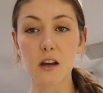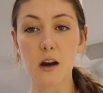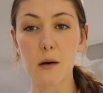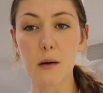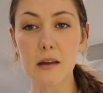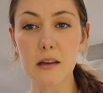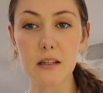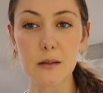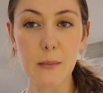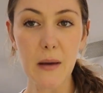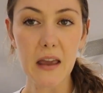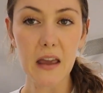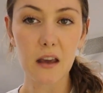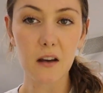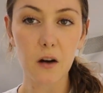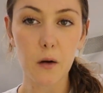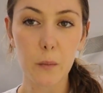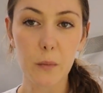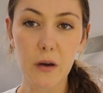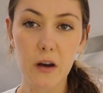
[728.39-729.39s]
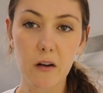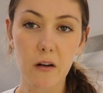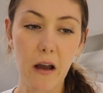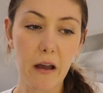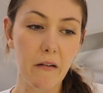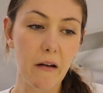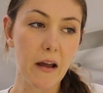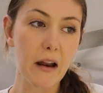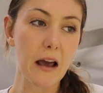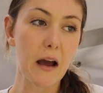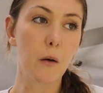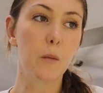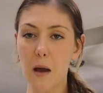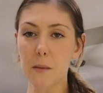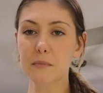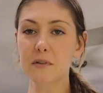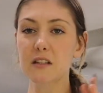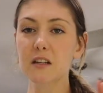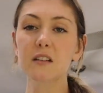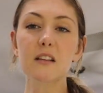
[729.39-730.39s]
So he's making her puree right now.
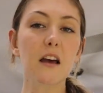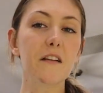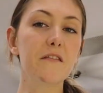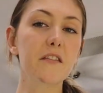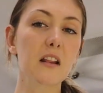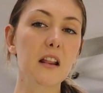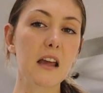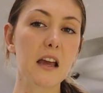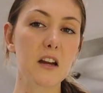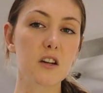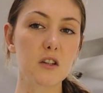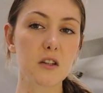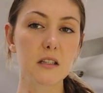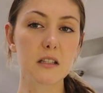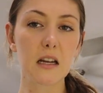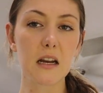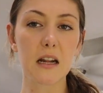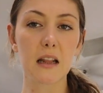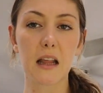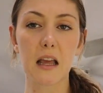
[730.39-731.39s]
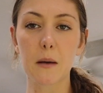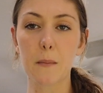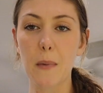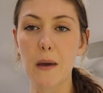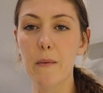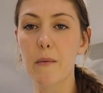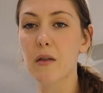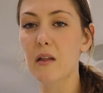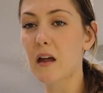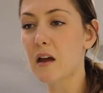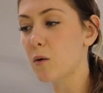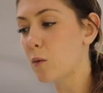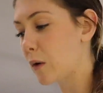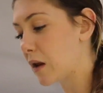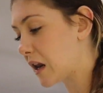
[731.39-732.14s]
I'm still definitely interested in like baby led